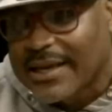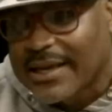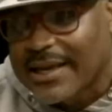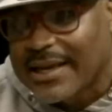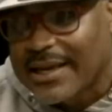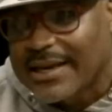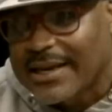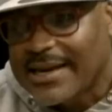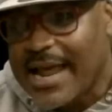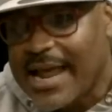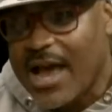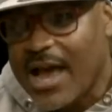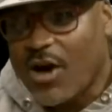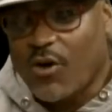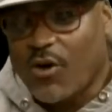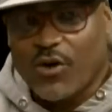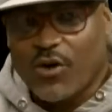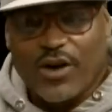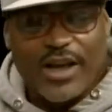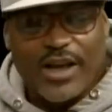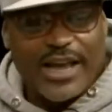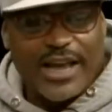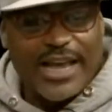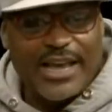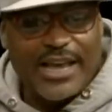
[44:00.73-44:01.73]
Now,
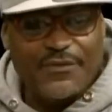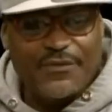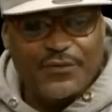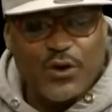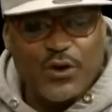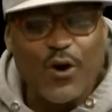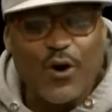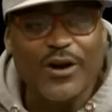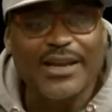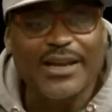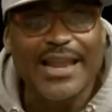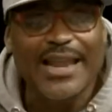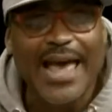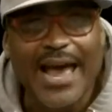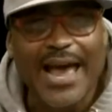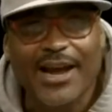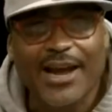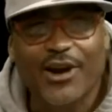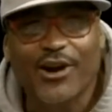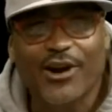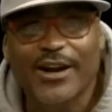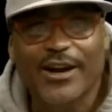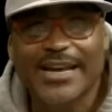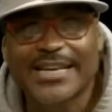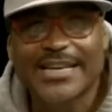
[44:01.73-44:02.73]
if your
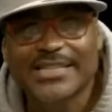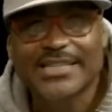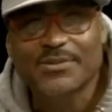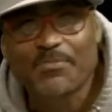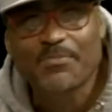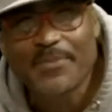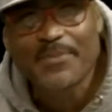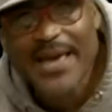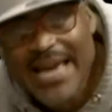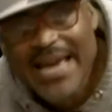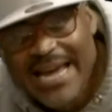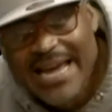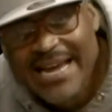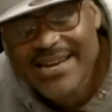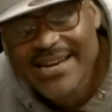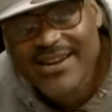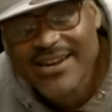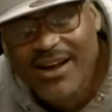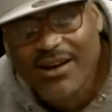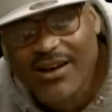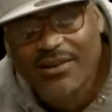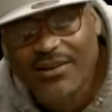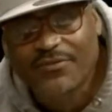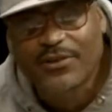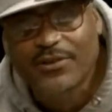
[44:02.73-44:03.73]
lacquer is made
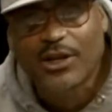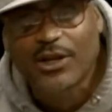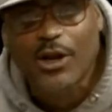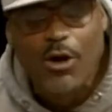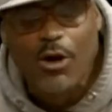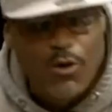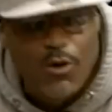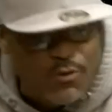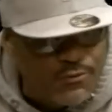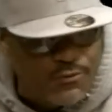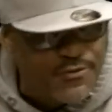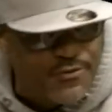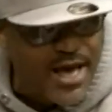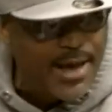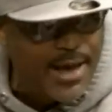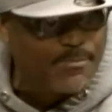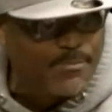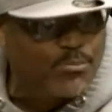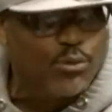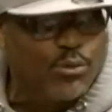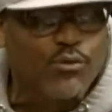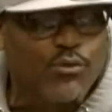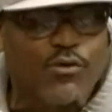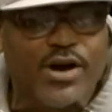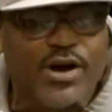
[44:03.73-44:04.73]
of low
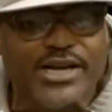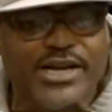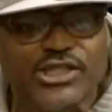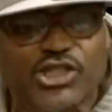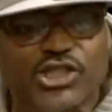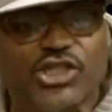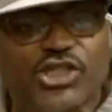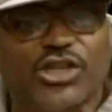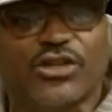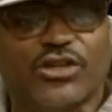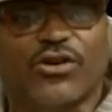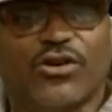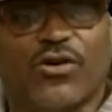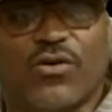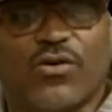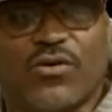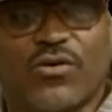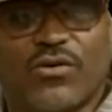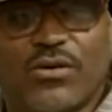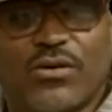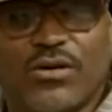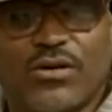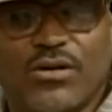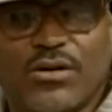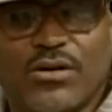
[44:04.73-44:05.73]
vibrational,
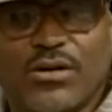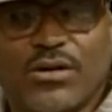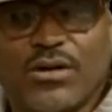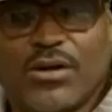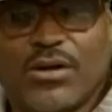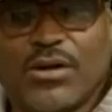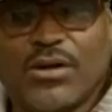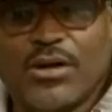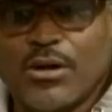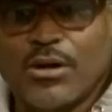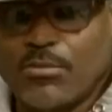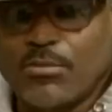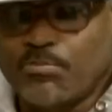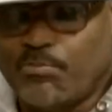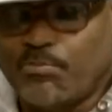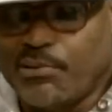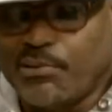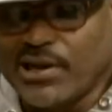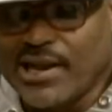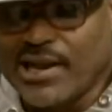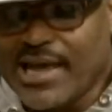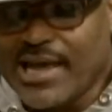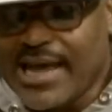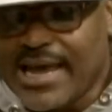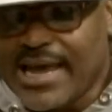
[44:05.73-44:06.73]

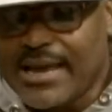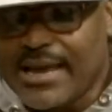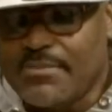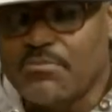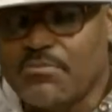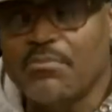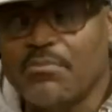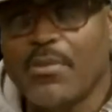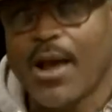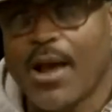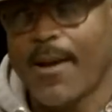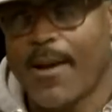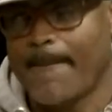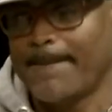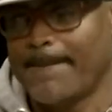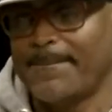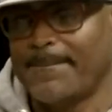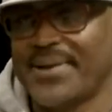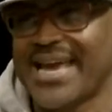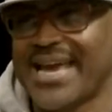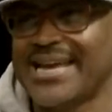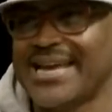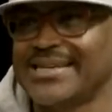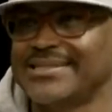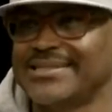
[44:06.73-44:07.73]

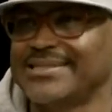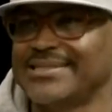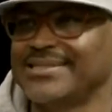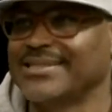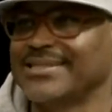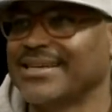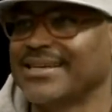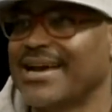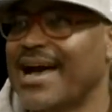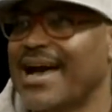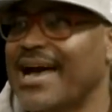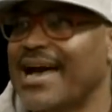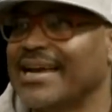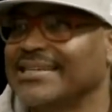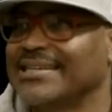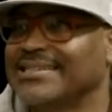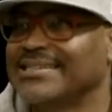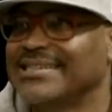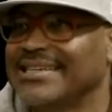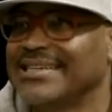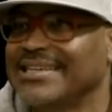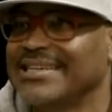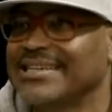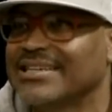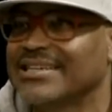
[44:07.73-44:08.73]
blame-based
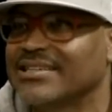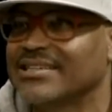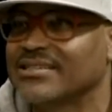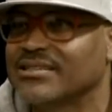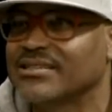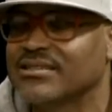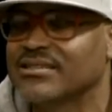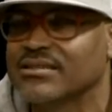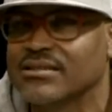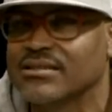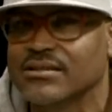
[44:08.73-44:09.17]
ideas,